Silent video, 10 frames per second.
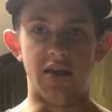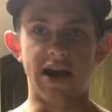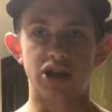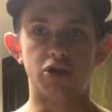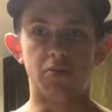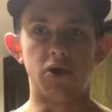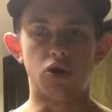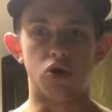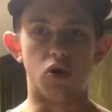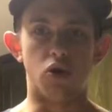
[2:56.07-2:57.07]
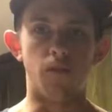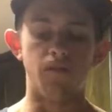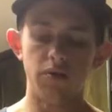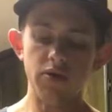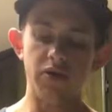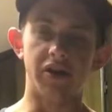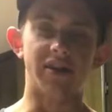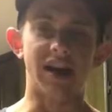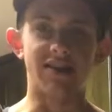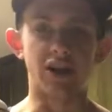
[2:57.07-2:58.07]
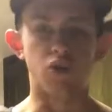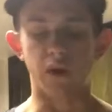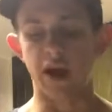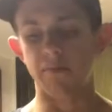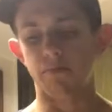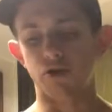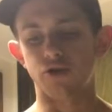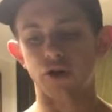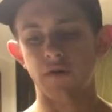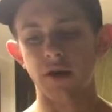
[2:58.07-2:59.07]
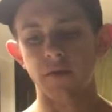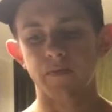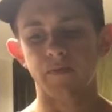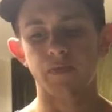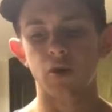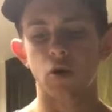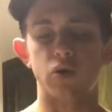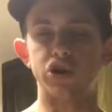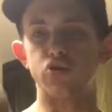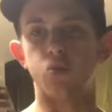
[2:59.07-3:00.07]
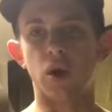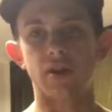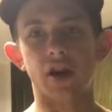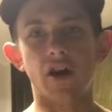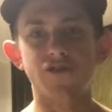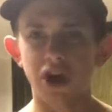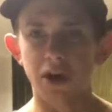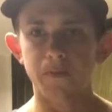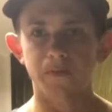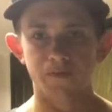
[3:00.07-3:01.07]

That should be your goal. This has a gram per serving, which is 1 soft gel.